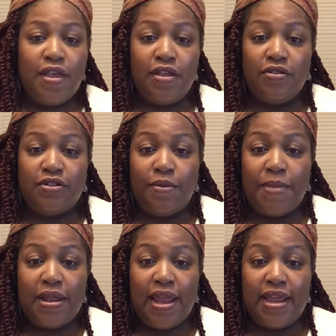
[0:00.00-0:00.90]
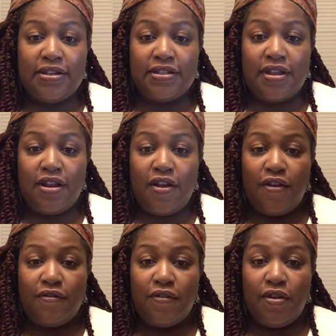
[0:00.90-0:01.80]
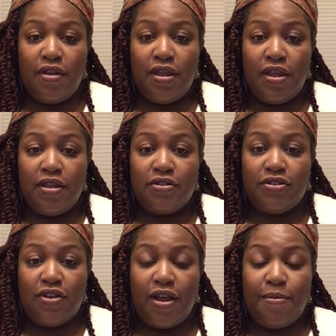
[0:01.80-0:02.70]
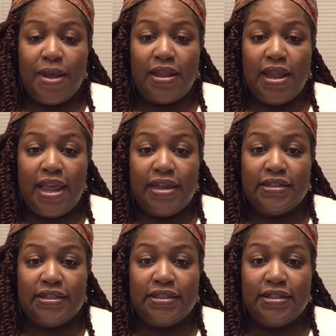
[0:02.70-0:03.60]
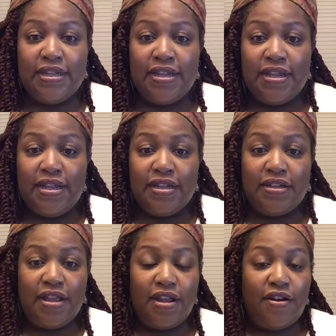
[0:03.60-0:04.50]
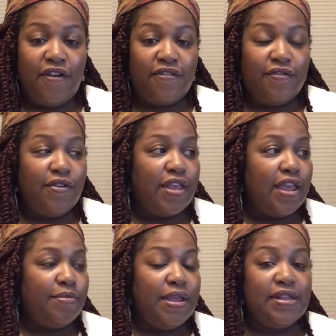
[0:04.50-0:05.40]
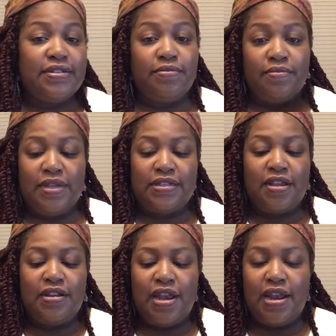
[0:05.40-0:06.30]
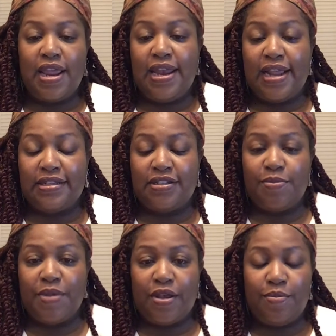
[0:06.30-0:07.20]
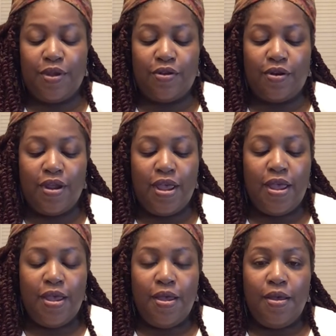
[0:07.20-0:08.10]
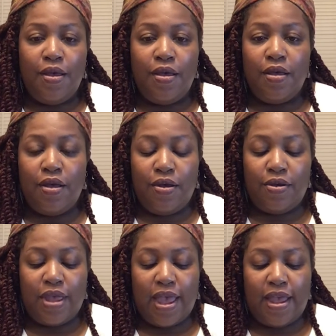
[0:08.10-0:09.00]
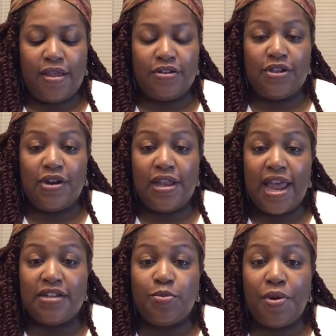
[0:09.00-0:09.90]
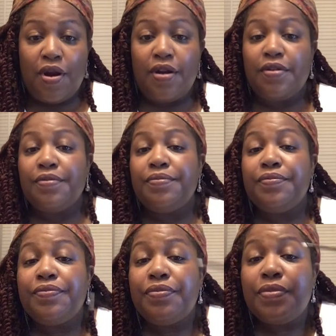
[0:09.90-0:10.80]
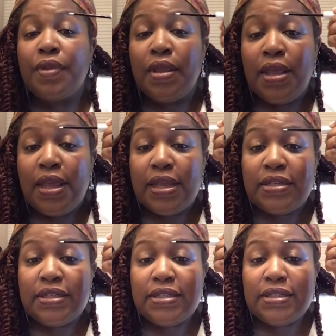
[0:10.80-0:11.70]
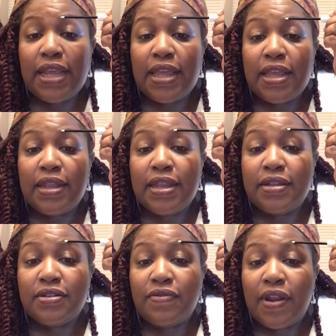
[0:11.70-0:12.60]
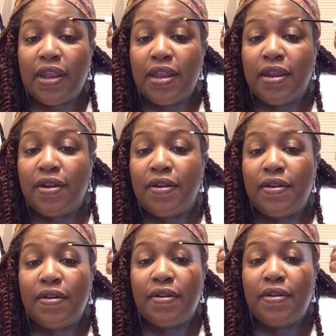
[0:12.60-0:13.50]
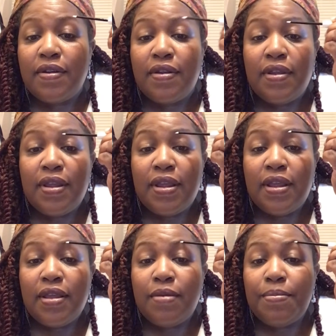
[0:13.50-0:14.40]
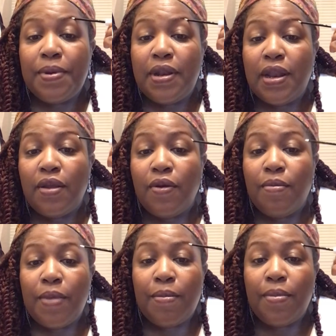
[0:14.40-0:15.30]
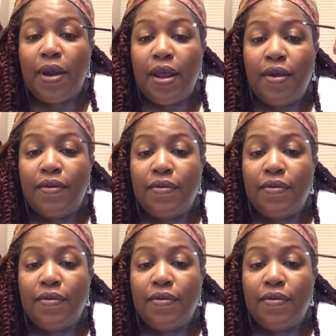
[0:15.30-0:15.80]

You saw my light just cut off. You saw how my light just cut off. Okay, because it's connected to my computer. Okay, so the last part is just taking this right here and putting it on my brow.